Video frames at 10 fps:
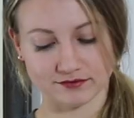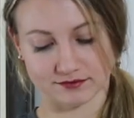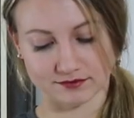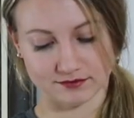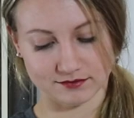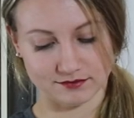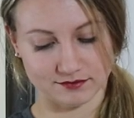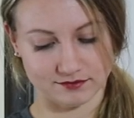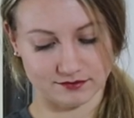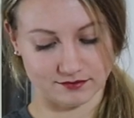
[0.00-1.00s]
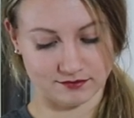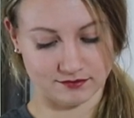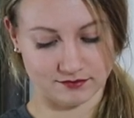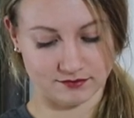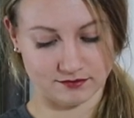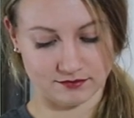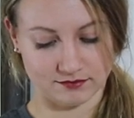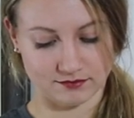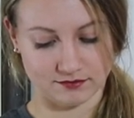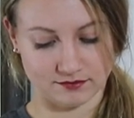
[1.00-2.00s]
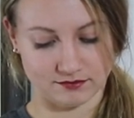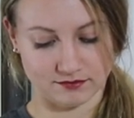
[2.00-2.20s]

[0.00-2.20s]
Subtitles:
Nobody speaks.